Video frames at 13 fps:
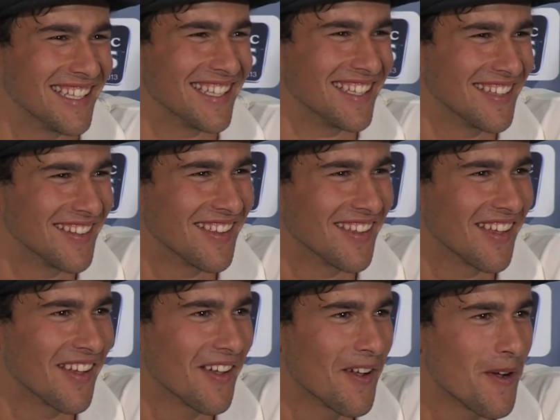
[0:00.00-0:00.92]
you have
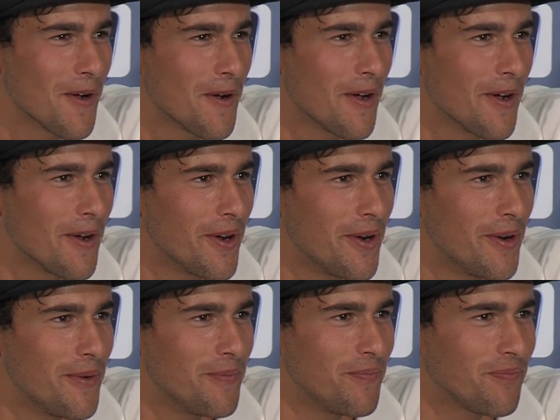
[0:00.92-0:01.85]
basically taken over
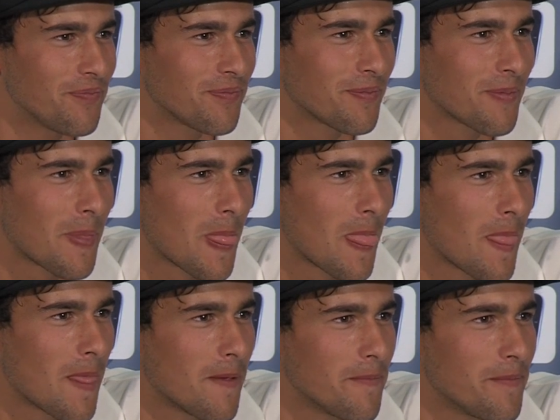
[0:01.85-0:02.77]
Twitter. I mean,
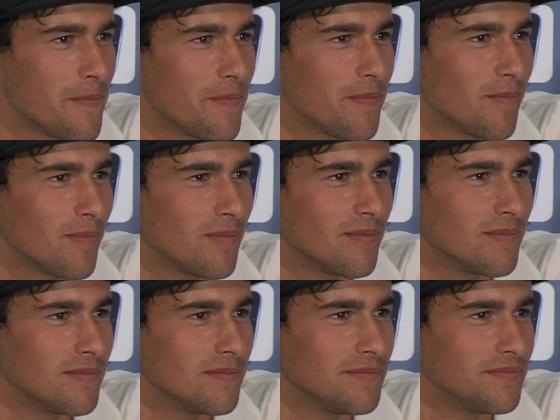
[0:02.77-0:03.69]
um, you wouldn't have had a
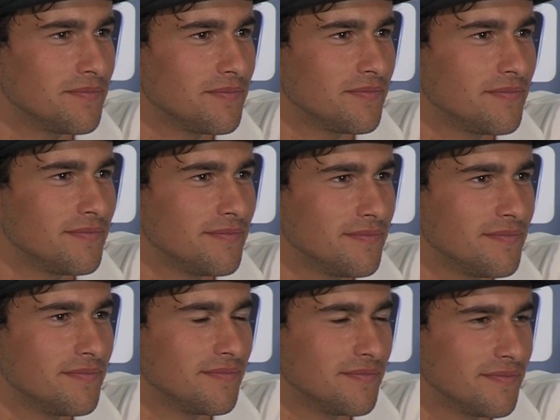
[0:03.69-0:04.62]
chance to take that in, but
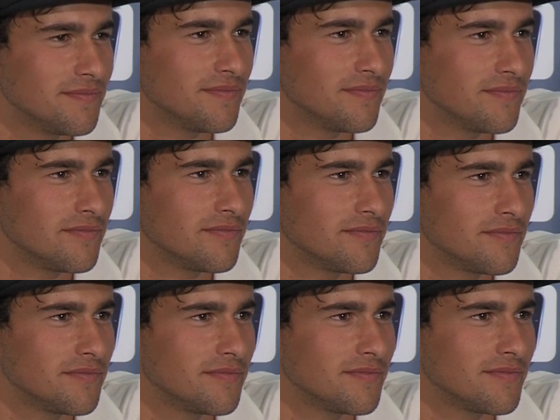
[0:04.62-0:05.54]
do you feel like
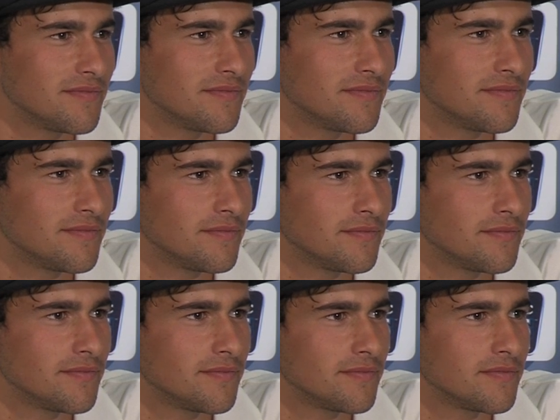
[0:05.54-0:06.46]
that this is a bit
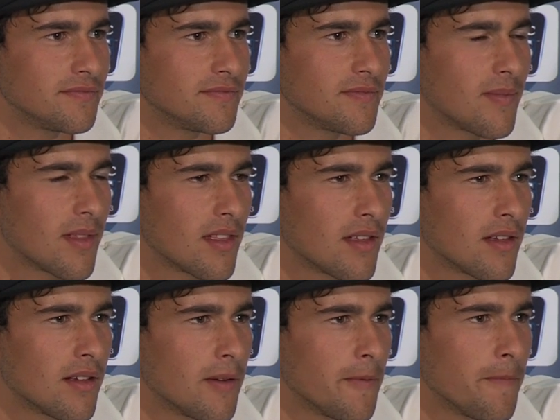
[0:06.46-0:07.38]
of a
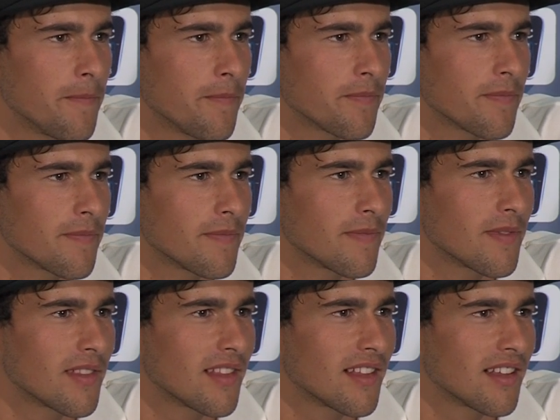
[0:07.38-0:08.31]
possibly a life-changing
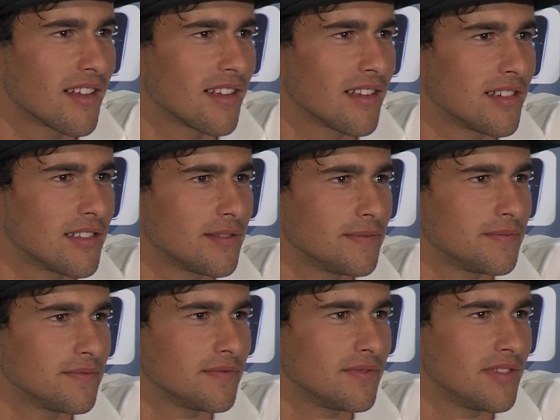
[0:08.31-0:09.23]
moment? What do you make of it?
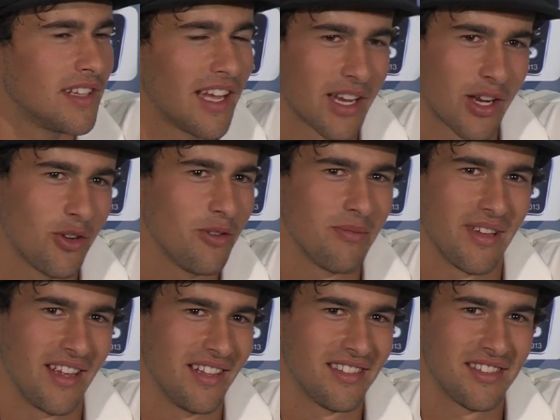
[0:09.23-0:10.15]
Yeah, it could
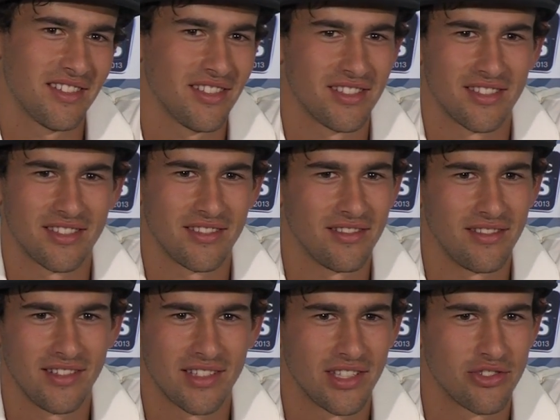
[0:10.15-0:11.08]
be. It's just
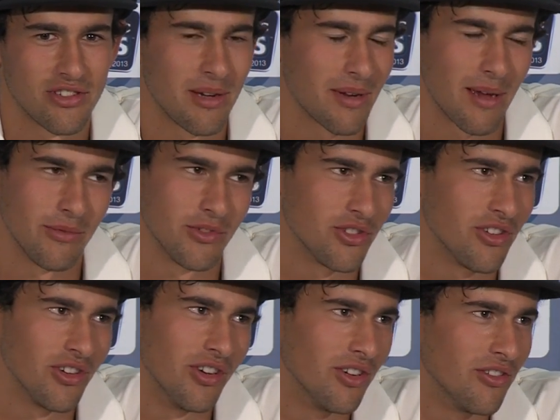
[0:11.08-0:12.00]
it's a dream come
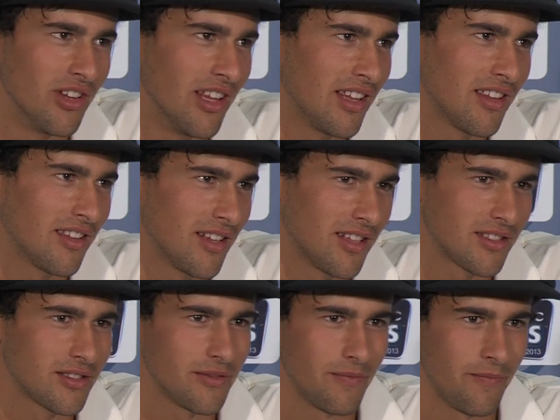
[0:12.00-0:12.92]
true, really.
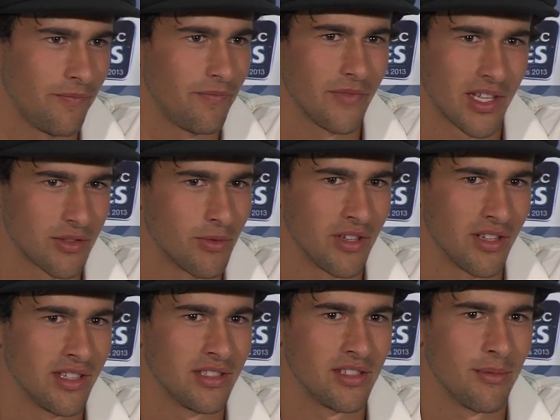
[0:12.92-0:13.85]
That's that's what
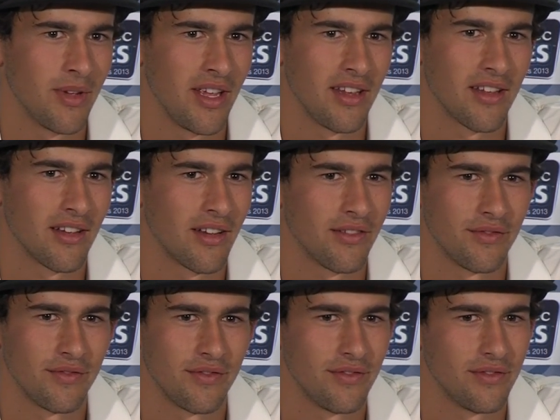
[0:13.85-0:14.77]
it is to me.
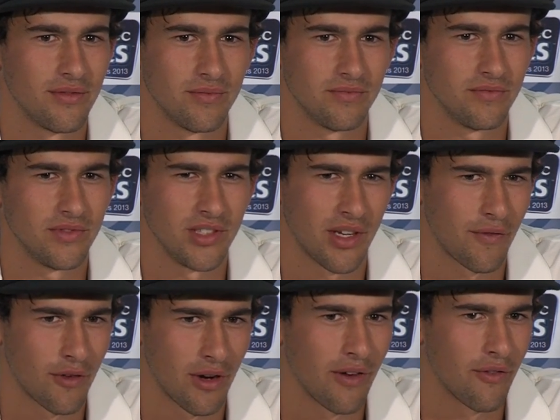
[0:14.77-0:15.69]
I've you know
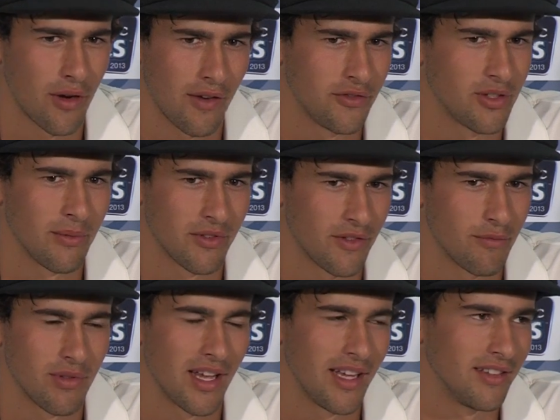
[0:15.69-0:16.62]
forever I've dreamt
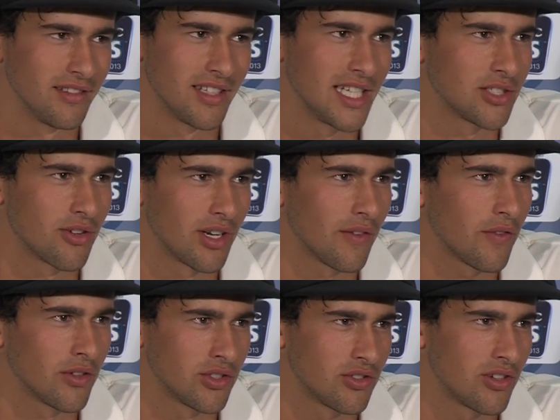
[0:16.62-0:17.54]
of playing Test cricket
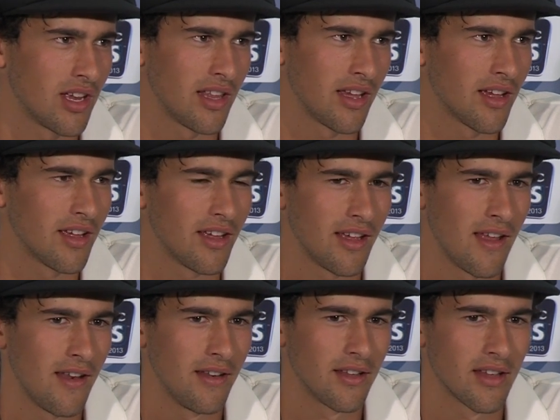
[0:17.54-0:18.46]
for Australia,
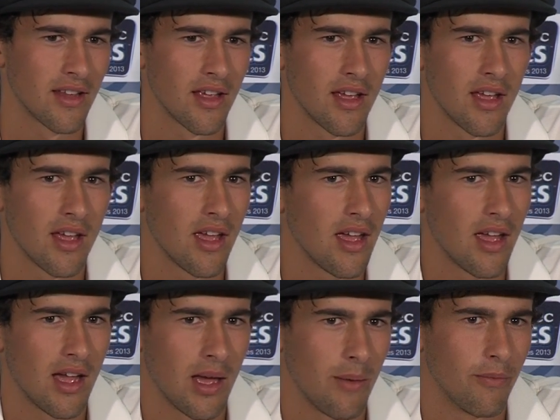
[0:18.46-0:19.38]
and
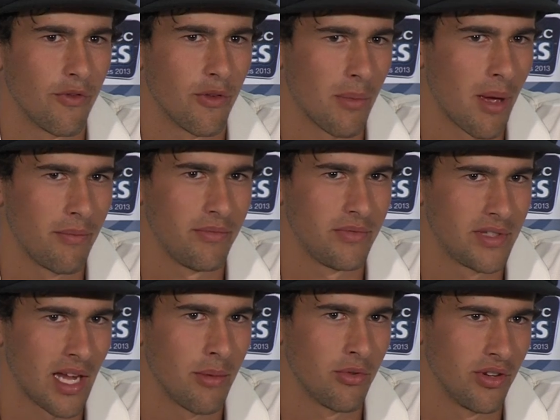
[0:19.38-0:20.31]
um, for my
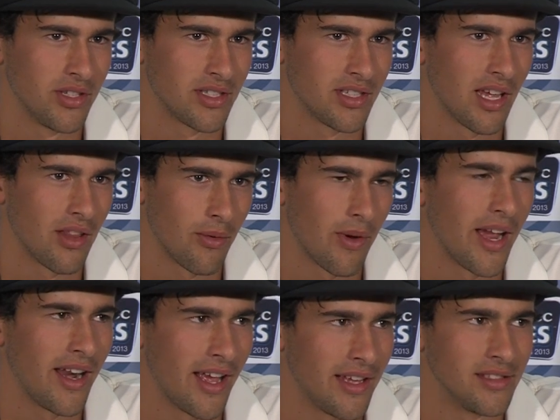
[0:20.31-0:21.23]
debut to start the
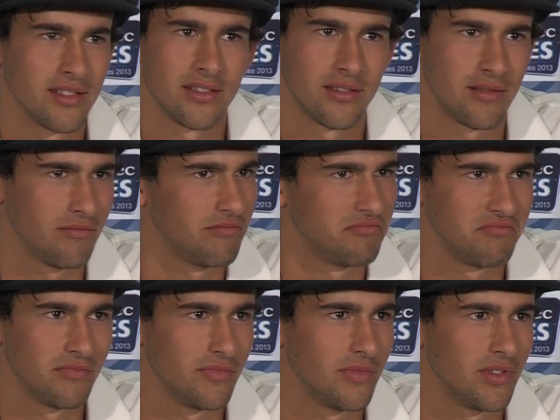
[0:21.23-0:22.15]
way it has,
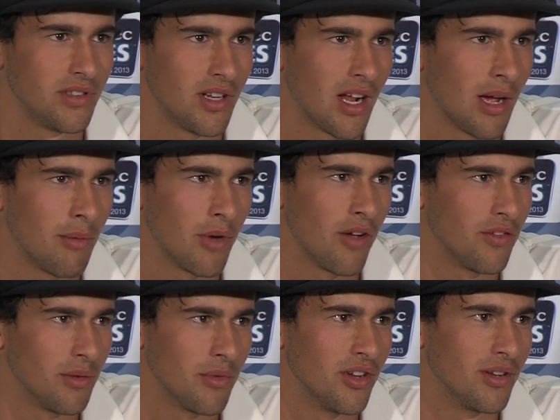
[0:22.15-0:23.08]
you know, I'm over
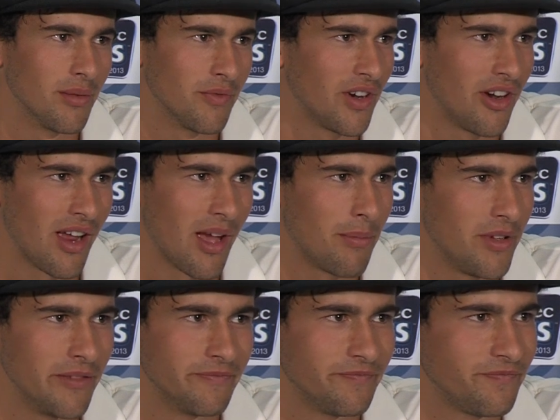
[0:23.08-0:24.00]
the moon. I'm very happy.